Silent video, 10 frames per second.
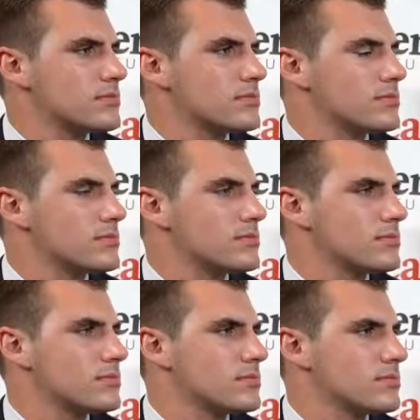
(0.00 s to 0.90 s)

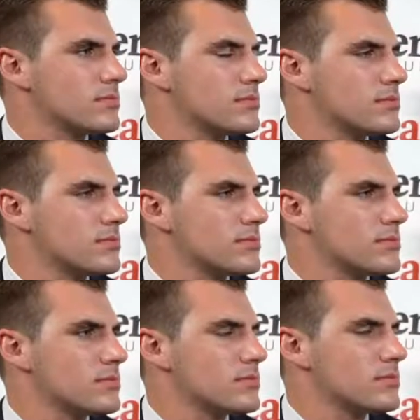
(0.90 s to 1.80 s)

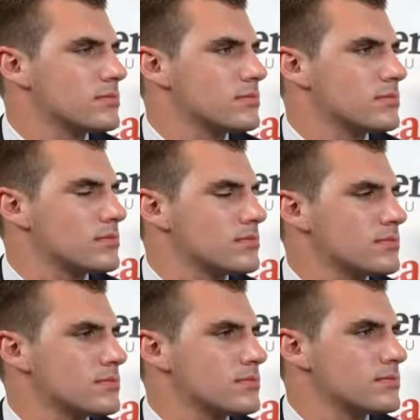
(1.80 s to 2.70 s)

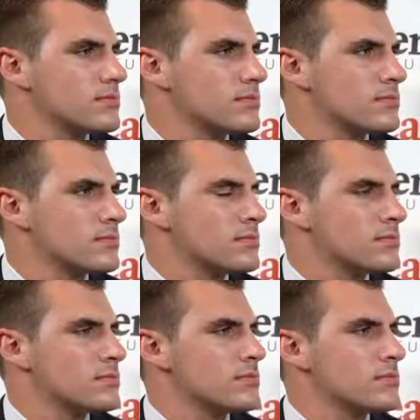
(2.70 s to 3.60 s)

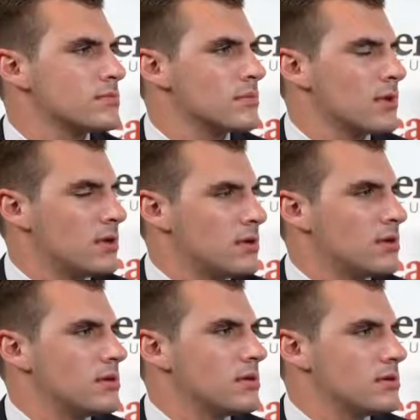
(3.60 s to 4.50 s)

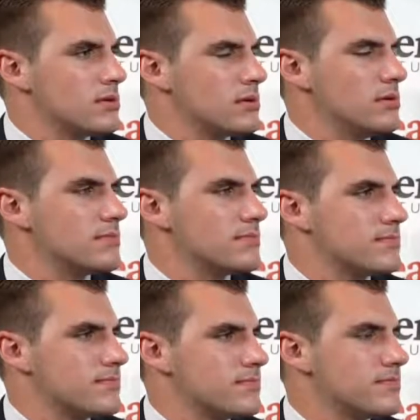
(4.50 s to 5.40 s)

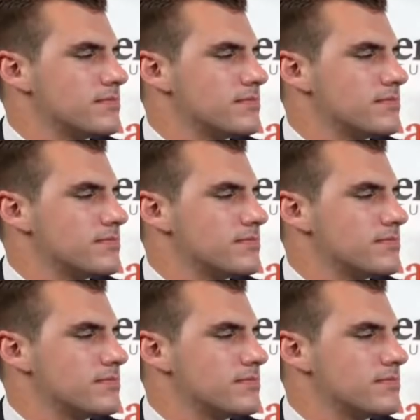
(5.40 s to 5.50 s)
[no speech]